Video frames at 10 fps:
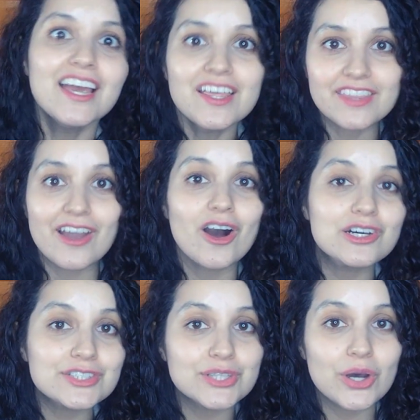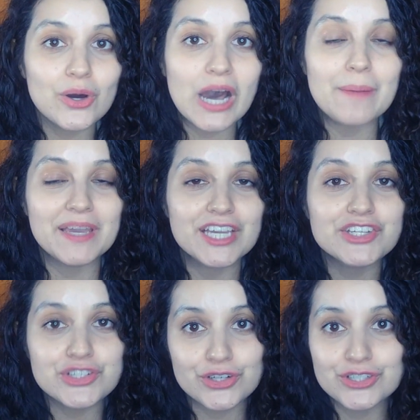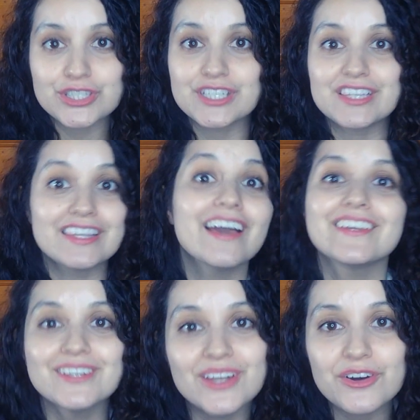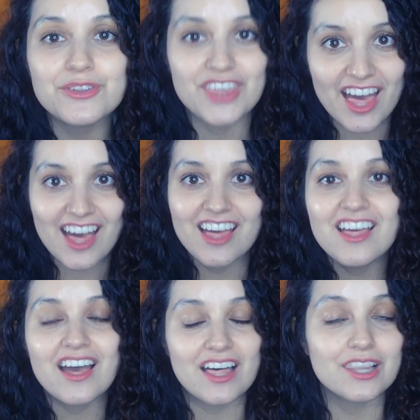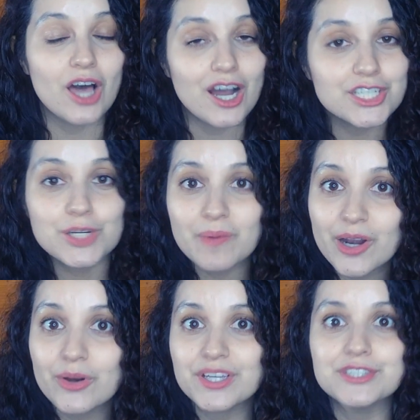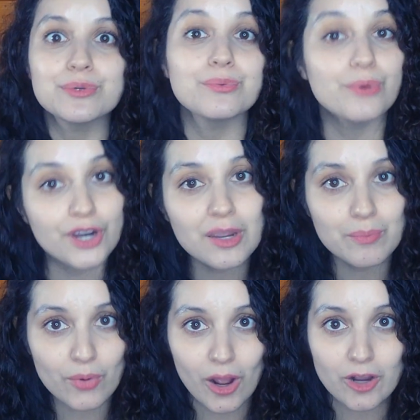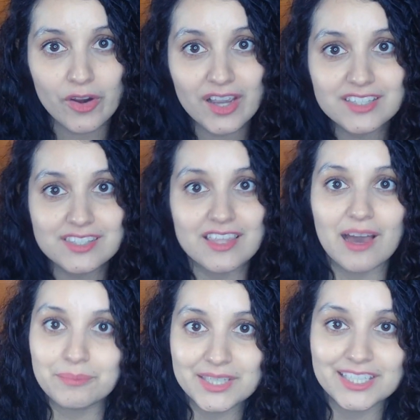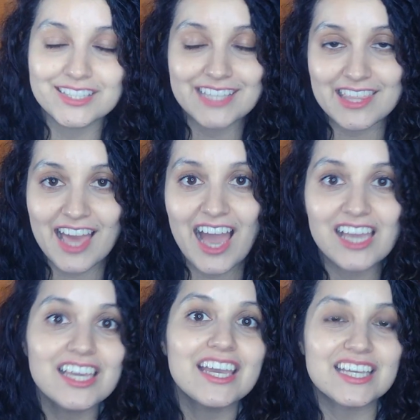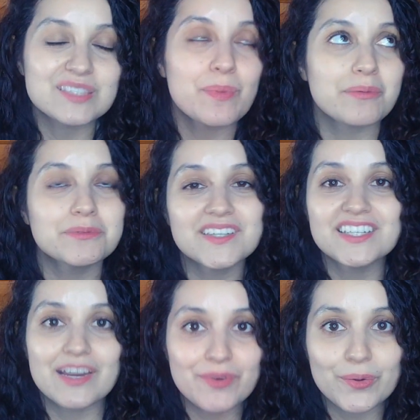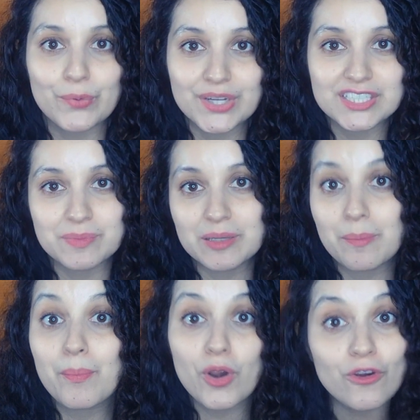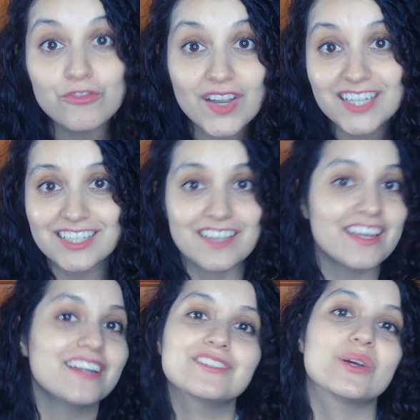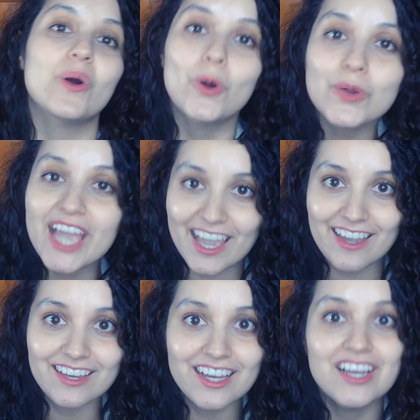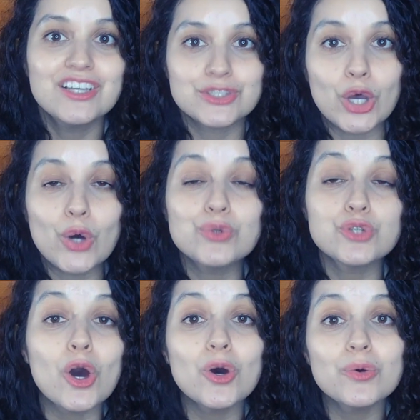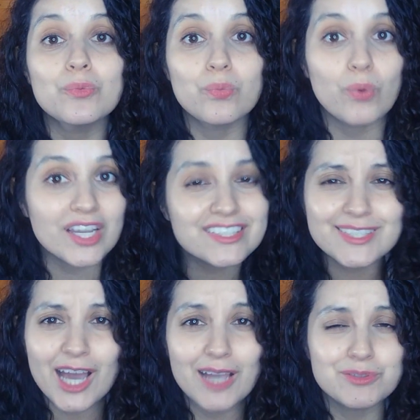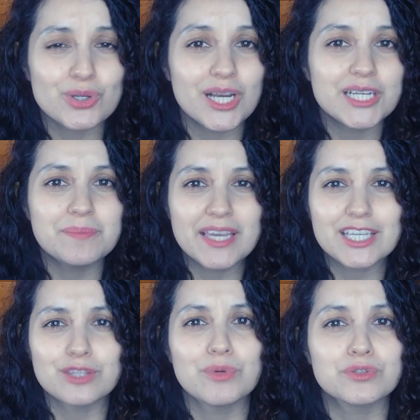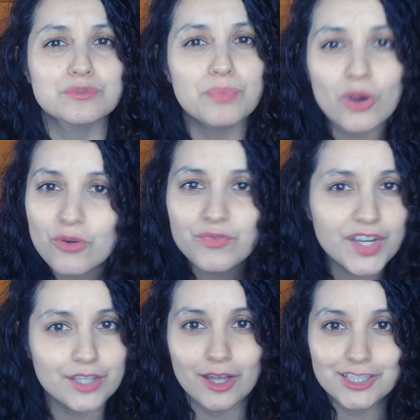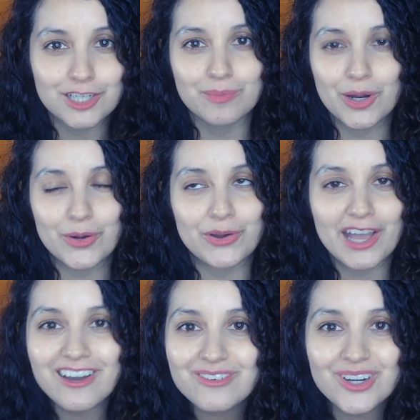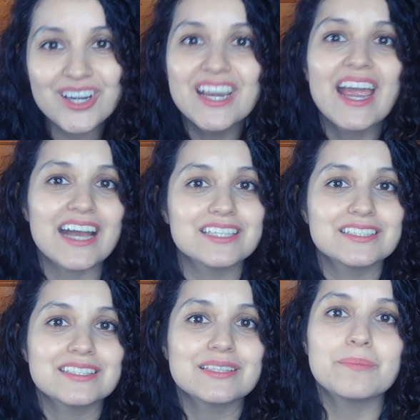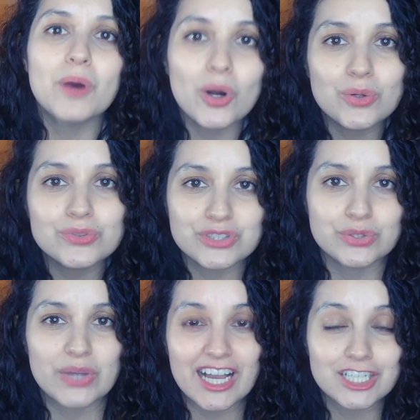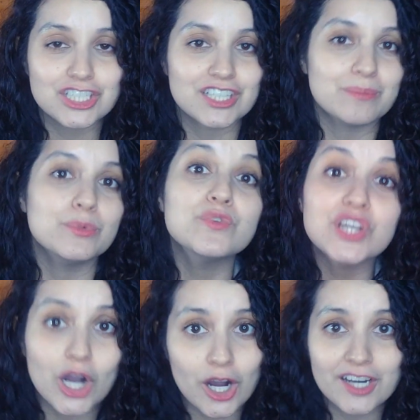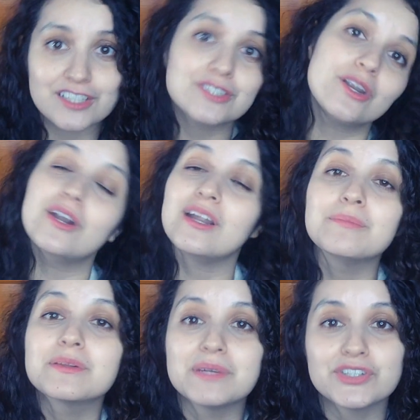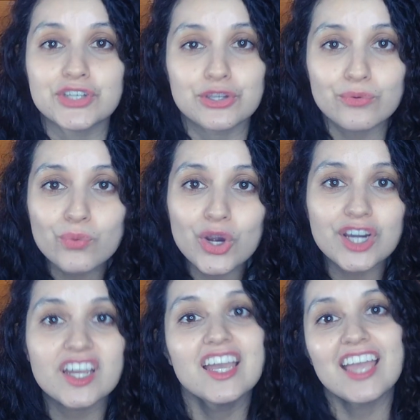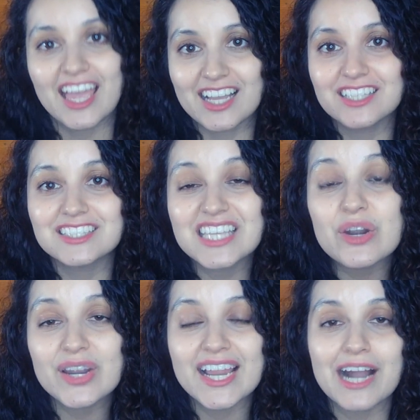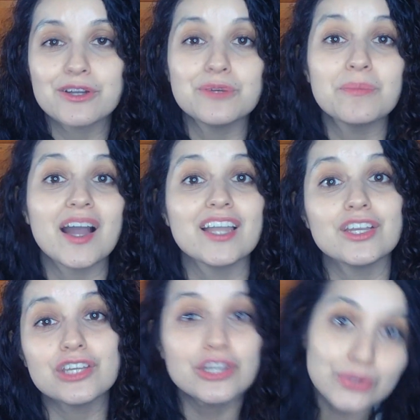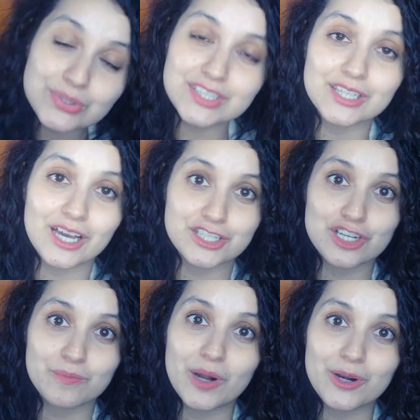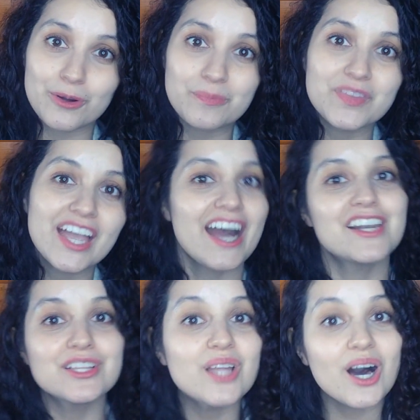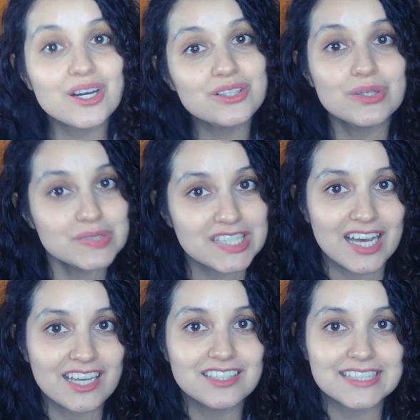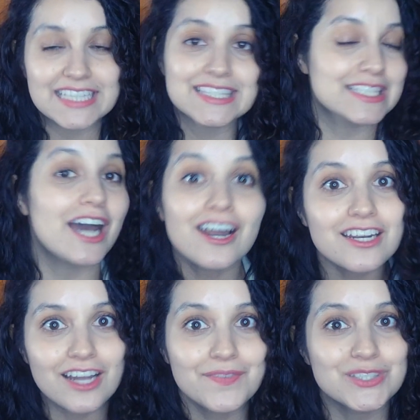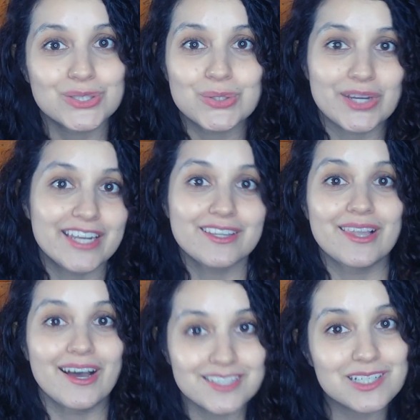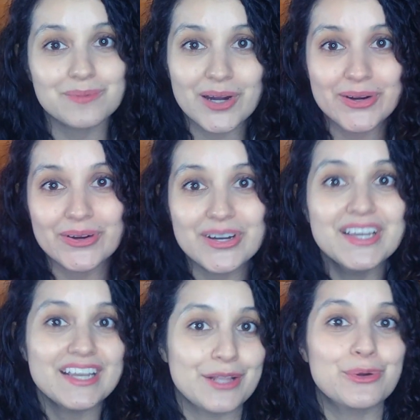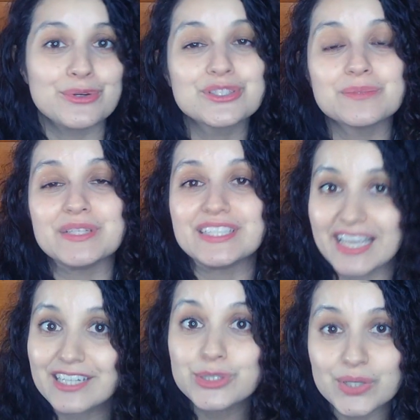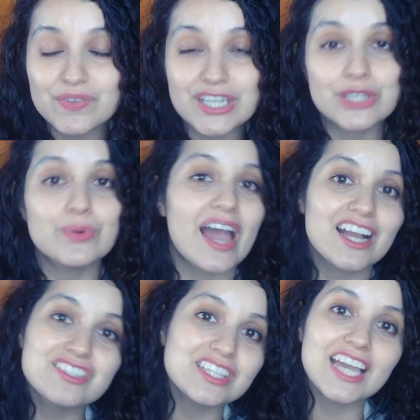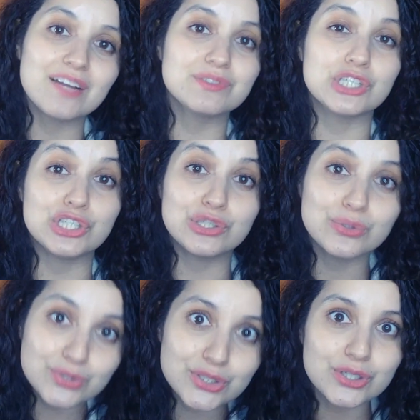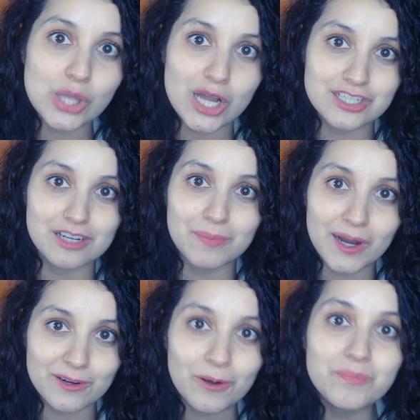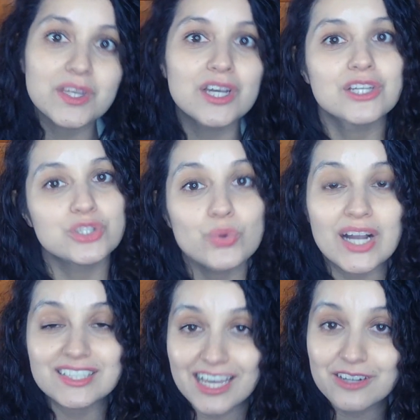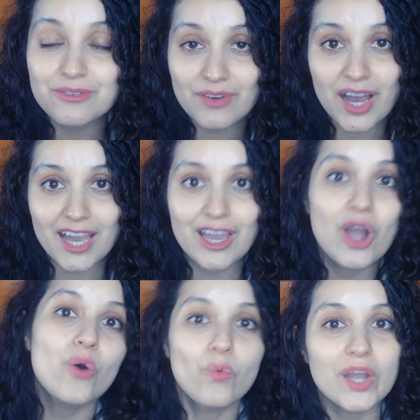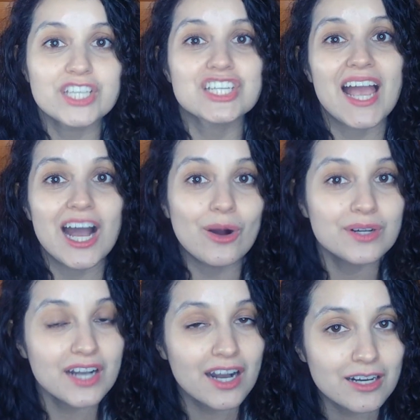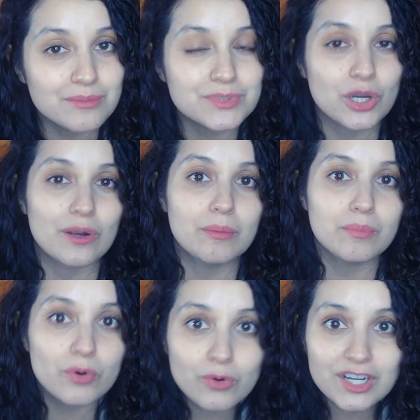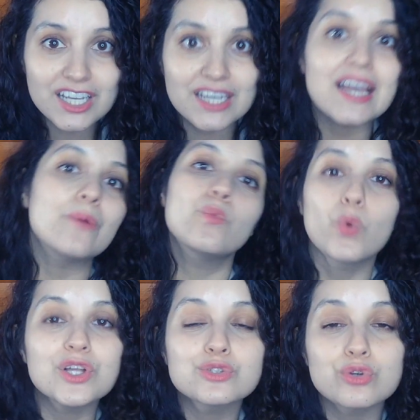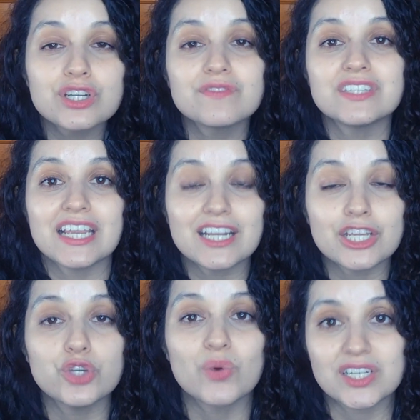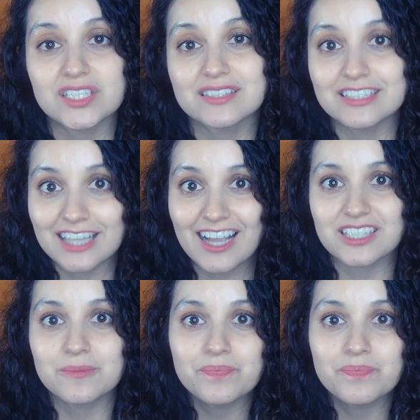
They also make sure to let you know that a logic model is a work in progress. That means that it's probably never going to be perfect, and that is okay. So don't waste time trying to make it the most perfect logic model ever, as opposed to actually moving on and start implementing your work and considering how you might use the logic model. And along those lines, it's not enough to create a logic model in order to be data-driven. You actually have to use your logic model to identify which outcomes are important and what sort of data you want to collect.